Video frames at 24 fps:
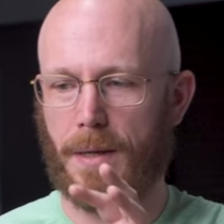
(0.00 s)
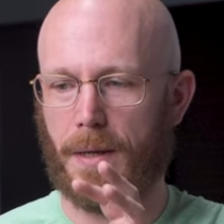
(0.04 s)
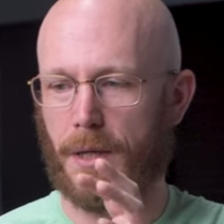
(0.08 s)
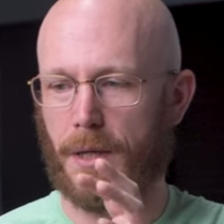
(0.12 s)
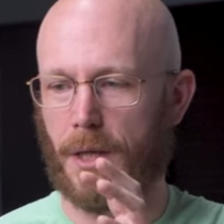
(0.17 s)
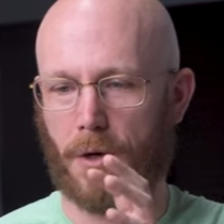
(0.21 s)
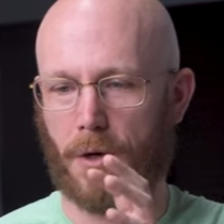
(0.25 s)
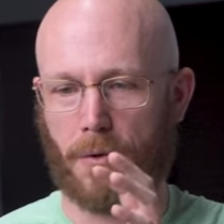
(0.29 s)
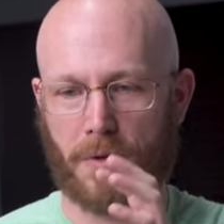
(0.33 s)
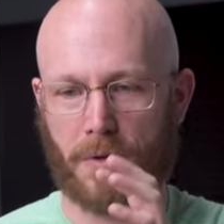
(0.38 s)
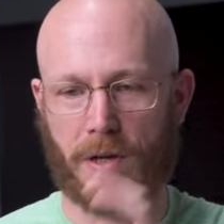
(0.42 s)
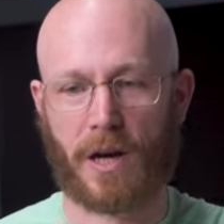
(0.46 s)

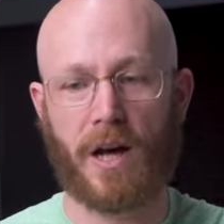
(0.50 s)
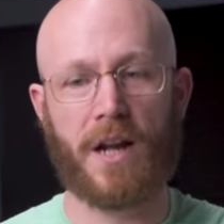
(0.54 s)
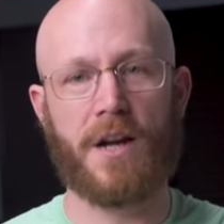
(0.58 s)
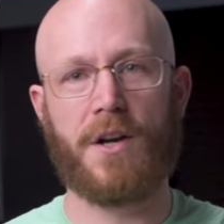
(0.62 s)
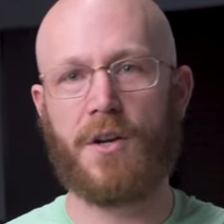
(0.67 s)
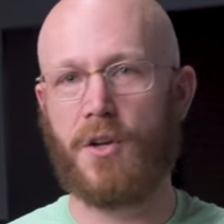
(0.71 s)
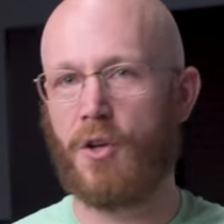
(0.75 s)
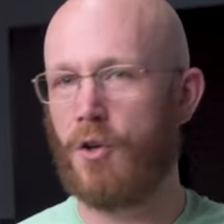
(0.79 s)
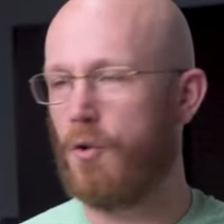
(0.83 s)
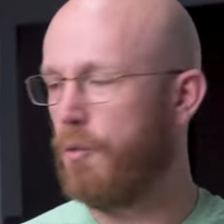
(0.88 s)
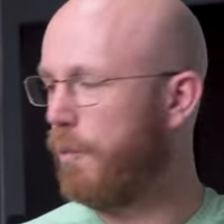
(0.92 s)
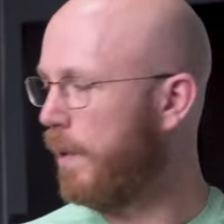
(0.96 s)
you know, got a
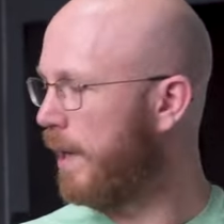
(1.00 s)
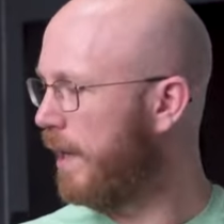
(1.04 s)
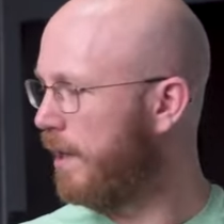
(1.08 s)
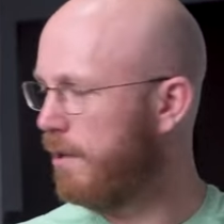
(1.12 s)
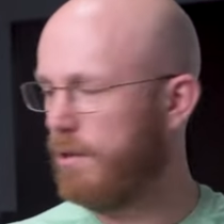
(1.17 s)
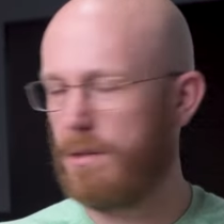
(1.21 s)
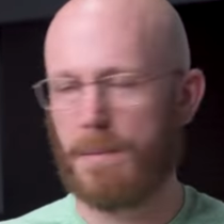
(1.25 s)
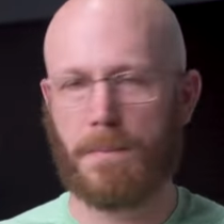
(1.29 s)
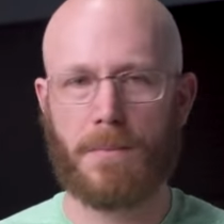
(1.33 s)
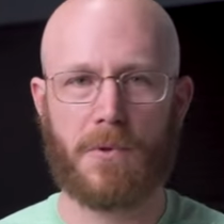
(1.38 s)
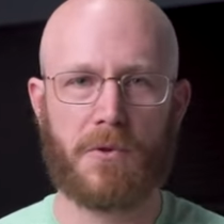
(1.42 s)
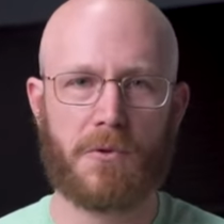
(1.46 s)
new
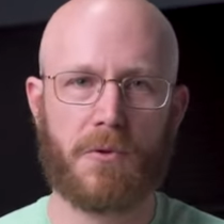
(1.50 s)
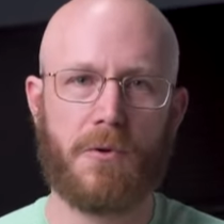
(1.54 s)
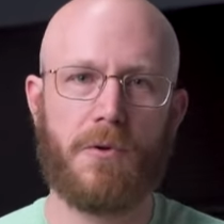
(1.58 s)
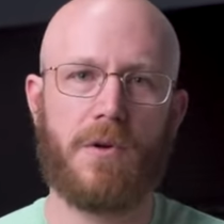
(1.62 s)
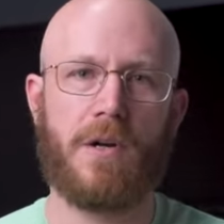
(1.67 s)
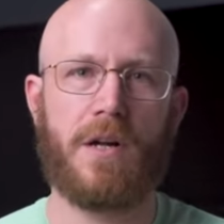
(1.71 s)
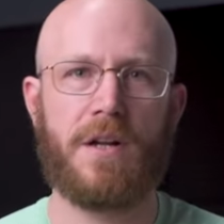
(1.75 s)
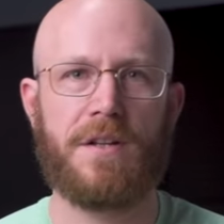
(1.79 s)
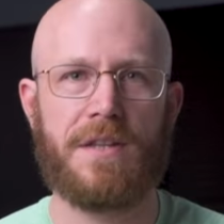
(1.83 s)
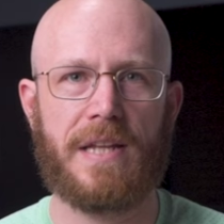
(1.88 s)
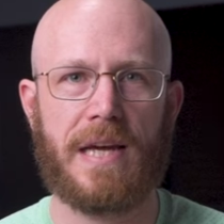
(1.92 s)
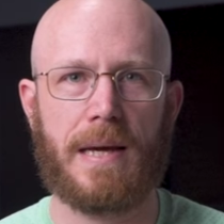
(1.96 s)
wheel and threw
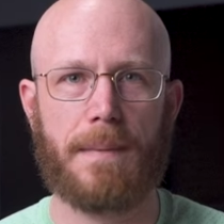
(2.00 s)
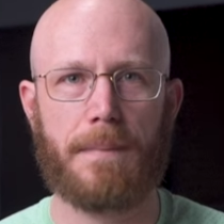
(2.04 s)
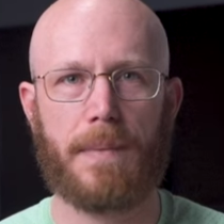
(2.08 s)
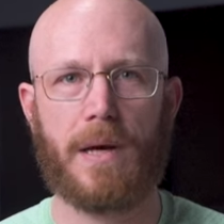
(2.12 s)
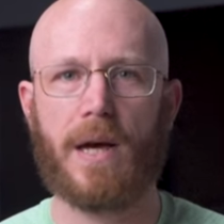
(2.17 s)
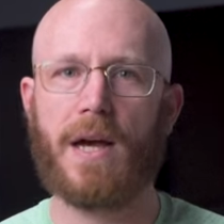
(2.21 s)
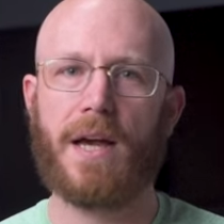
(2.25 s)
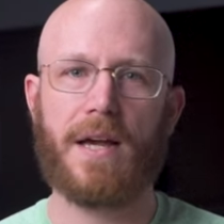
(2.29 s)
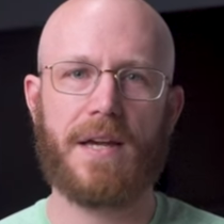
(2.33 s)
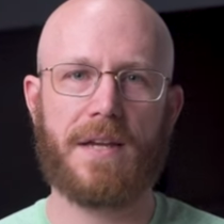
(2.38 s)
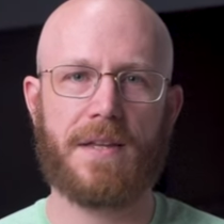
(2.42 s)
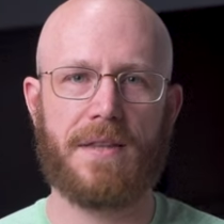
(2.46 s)
it on that
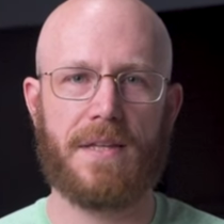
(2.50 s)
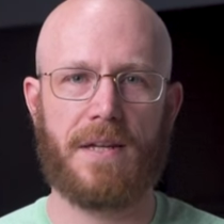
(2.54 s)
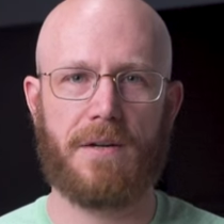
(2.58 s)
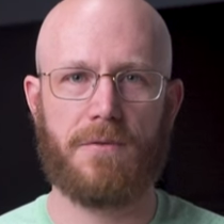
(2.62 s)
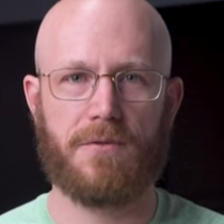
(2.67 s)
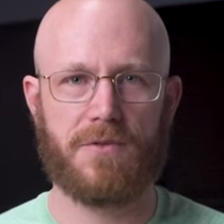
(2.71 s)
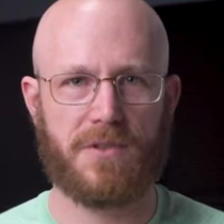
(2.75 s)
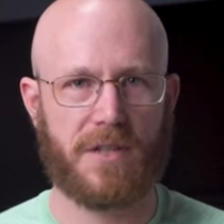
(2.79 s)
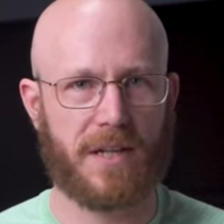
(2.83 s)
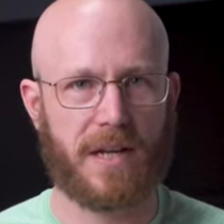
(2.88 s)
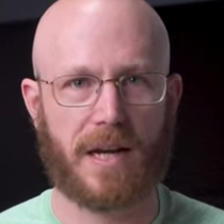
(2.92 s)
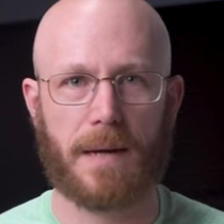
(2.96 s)
bike and then
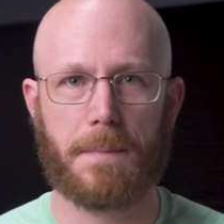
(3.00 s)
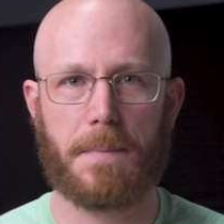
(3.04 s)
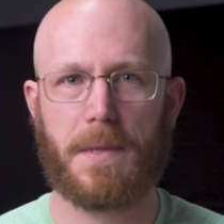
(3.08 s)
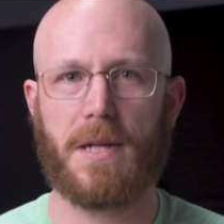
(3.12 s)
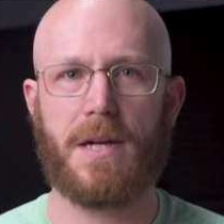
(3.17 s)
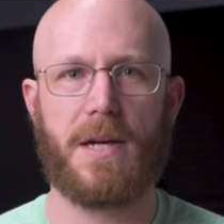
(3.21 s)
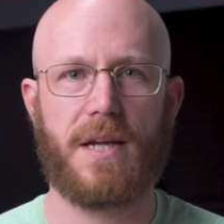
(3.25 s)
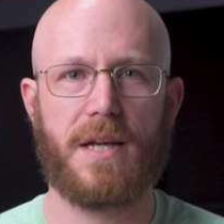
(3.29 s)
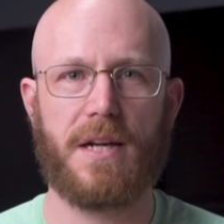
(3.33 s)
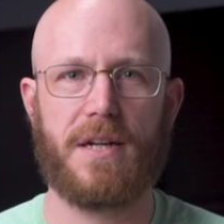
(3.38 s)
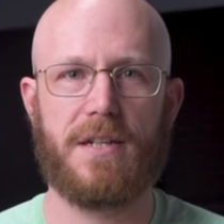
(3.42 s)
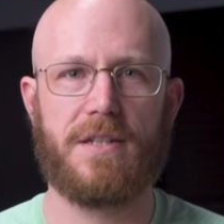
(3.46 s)
was like, I'm going
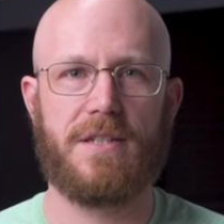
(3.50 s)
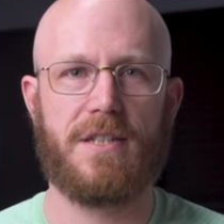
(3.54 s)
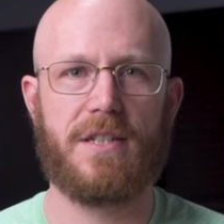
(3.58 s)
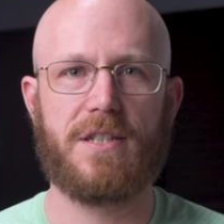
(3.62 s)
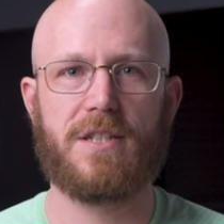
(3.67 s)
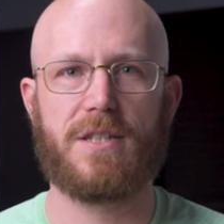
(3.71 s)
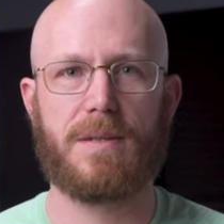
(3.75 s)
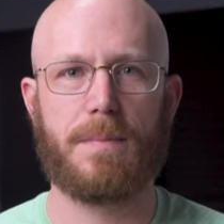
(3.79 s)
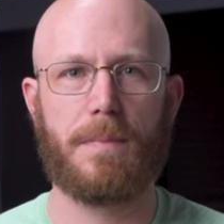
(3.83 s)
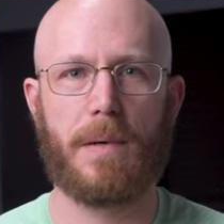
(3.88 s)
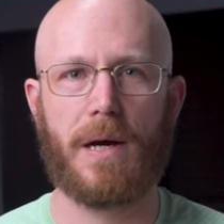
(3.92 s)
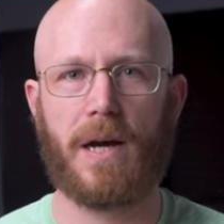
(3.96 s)
to get a
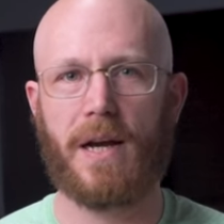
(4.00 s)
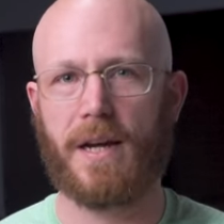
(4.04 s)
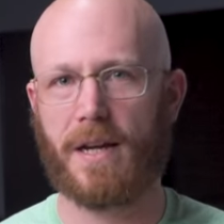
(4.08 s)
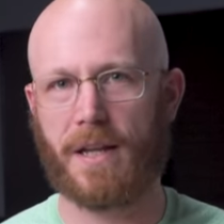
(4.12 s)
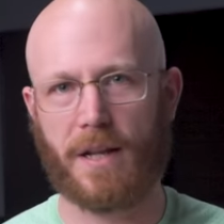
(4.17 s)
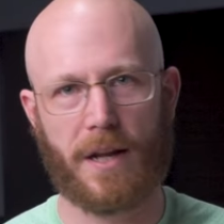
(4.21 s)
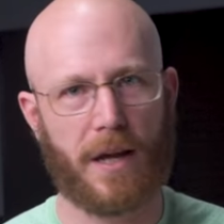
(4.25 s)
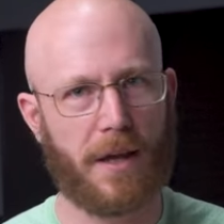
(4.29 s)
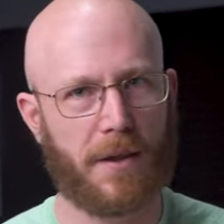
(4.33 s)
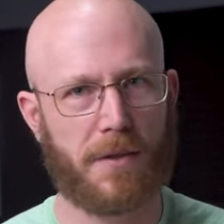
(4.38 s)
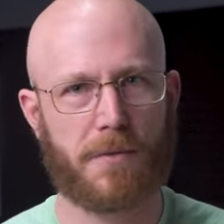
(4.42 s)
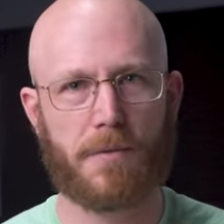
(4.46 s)
disc bike
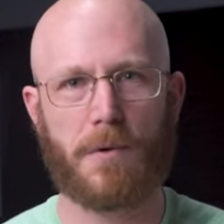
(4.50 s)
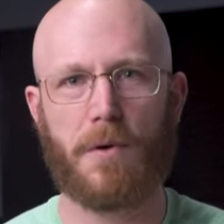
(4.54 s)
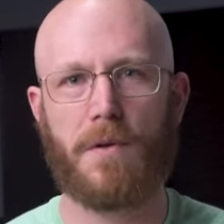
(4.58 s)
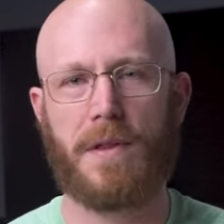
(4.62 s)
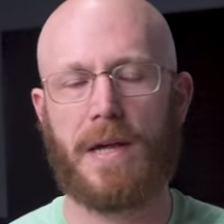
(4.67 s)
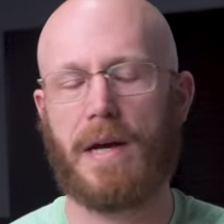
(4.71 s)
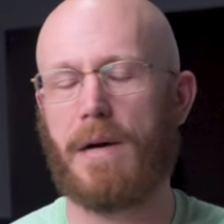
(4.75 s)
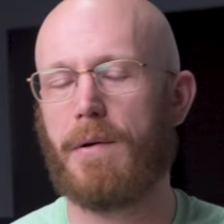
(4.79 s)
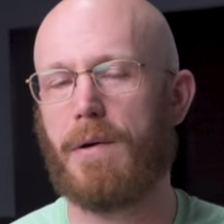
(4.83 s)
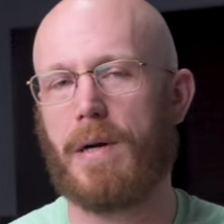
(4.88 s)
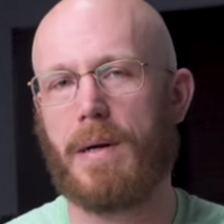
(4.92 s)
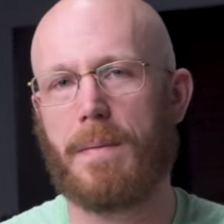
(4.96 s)
and I throw
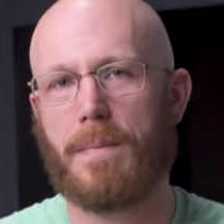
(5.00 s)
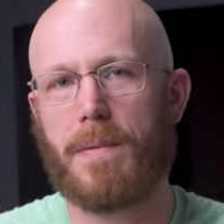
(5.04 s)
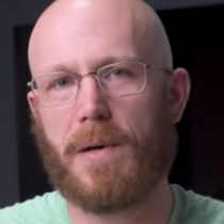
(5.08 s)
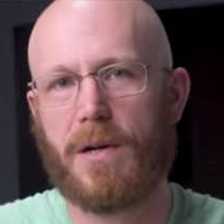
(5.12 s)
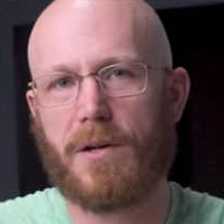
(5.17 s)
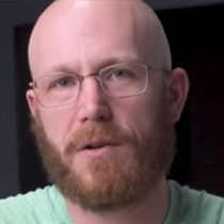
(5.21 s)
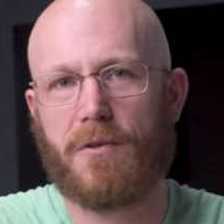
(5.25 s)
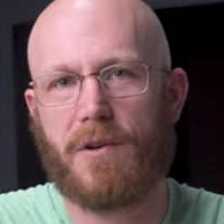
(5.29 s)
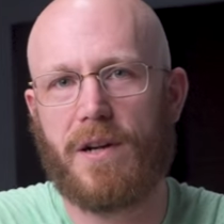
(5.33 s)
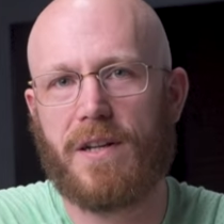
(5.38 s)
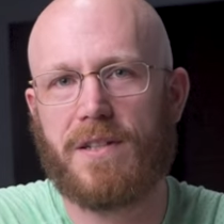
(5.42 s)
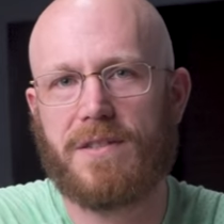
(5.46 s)
that one up
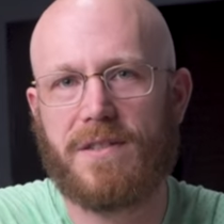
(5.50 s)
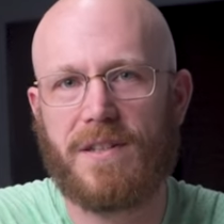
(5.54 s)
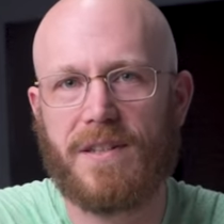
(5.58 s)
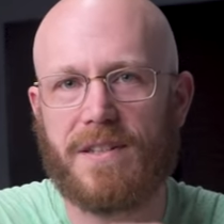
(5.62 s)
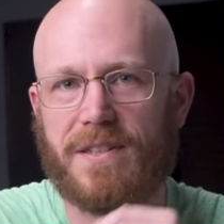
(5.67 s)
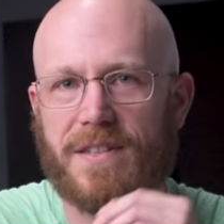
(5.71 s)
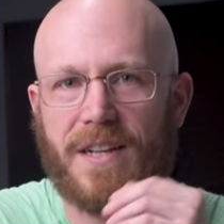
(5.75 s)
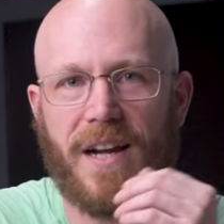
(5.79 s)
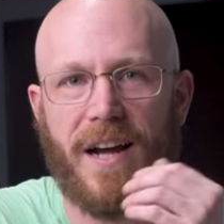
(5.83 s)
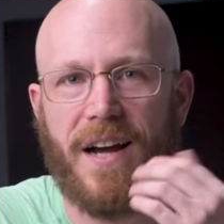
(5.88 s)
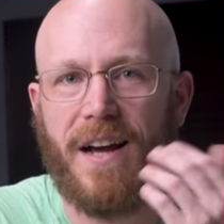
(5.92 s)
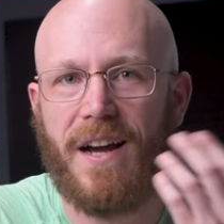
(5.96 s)
on
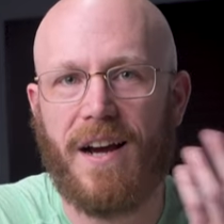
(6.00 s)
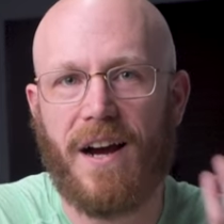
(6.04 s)
Craigslist,